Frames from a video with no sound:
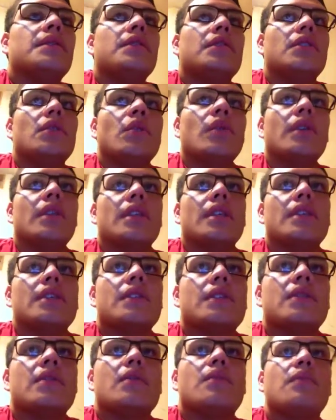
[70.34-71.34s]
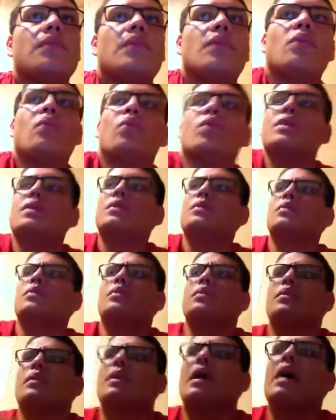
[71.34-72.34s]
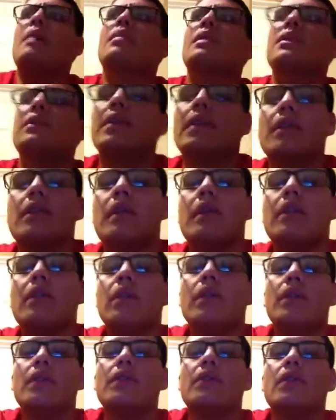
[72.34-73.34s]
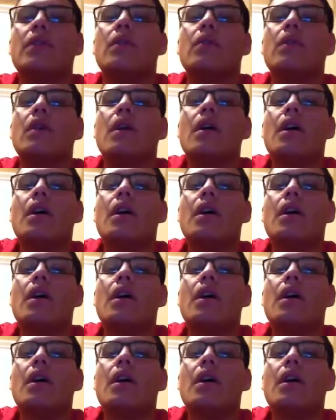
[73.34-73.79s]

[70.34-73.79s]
Doing this, I believe that in doing so,